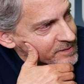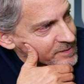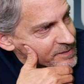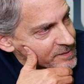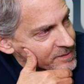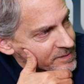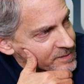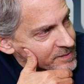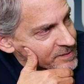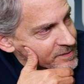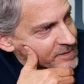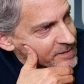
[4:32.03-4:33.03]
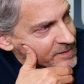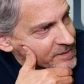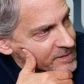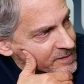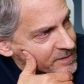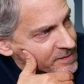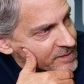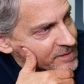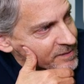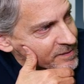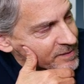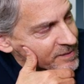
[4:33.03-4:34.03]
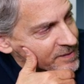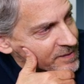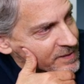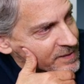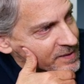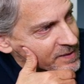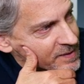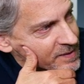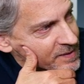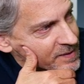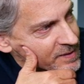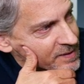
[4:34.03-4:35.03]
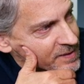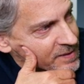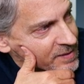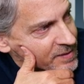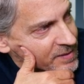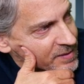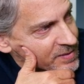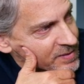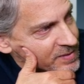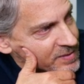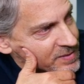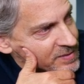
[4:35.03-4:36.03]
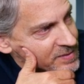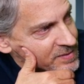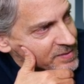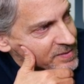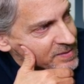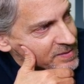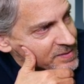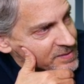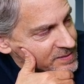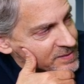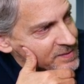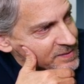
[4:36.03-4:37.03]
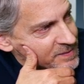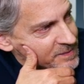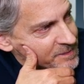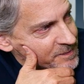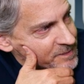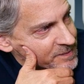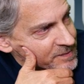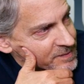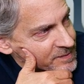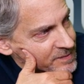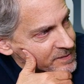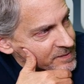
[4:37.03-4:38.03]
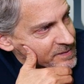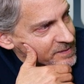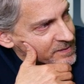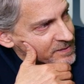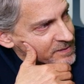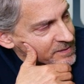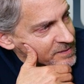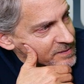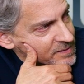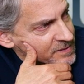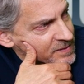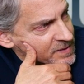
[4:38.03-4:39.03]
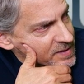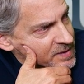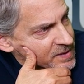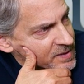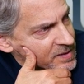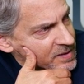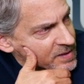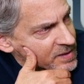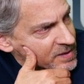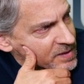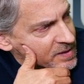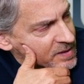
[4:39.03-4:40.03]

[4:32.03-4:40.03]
The person shown says nothing.